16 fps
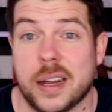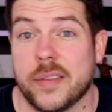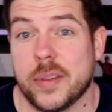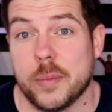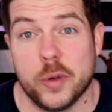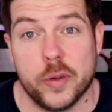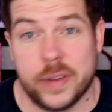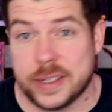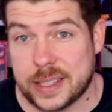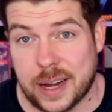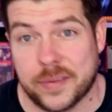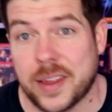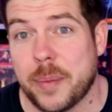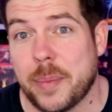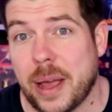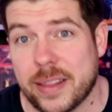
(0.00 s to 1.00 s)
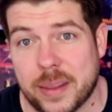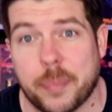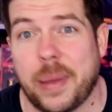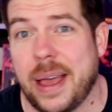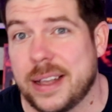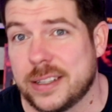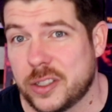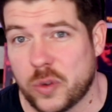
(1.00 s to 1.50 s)
of the movies that have come out the
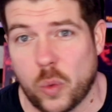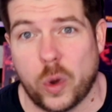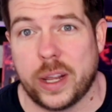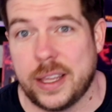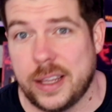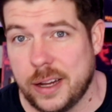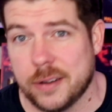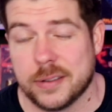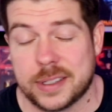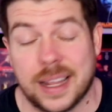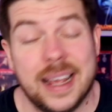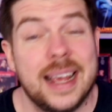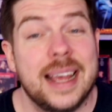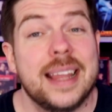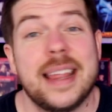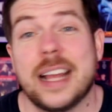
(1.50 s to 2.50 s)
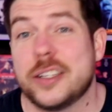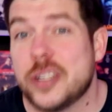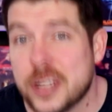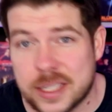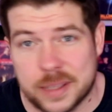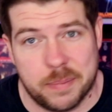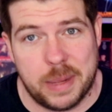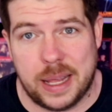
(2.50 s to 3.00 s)
past 20 years. That's
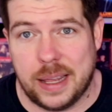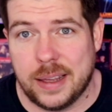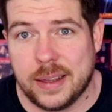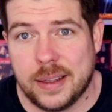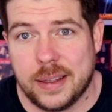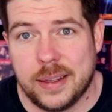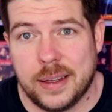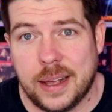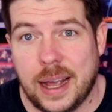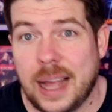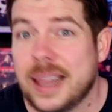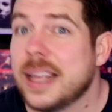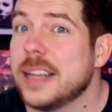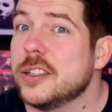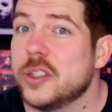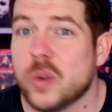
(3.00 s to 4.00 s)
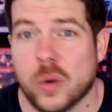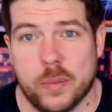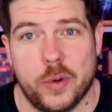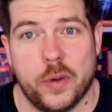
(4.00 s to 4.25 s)
just me. I like short